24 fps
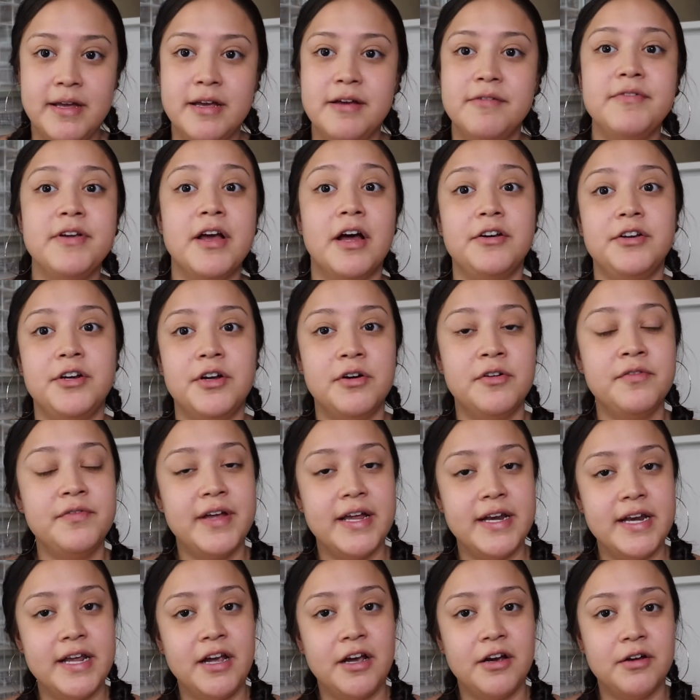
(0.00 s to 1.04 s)
If y'all know of
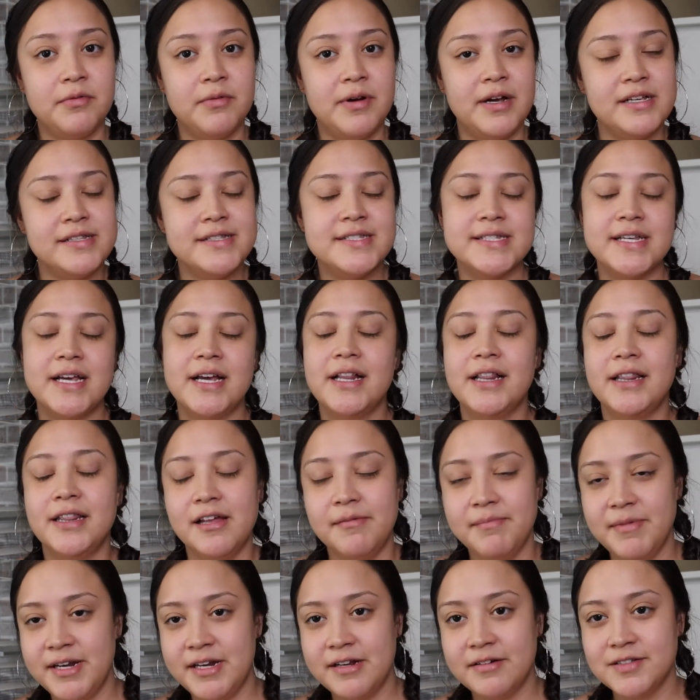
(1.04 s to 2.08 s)
any good ones, let
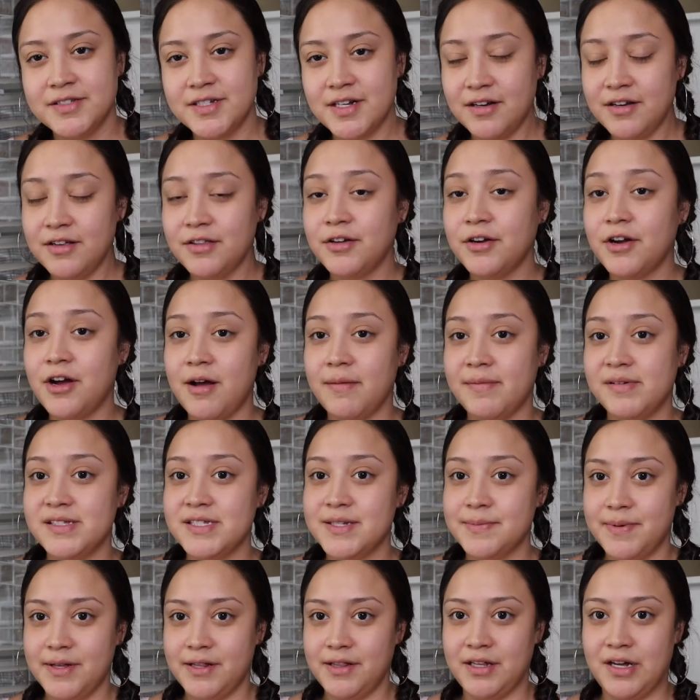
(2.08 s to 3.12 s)
me know down in the comments
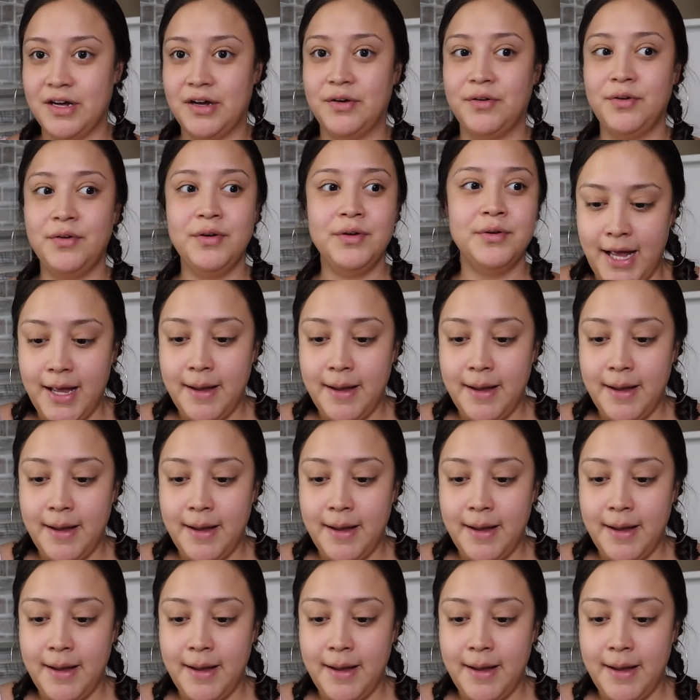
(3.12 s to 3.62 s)
below.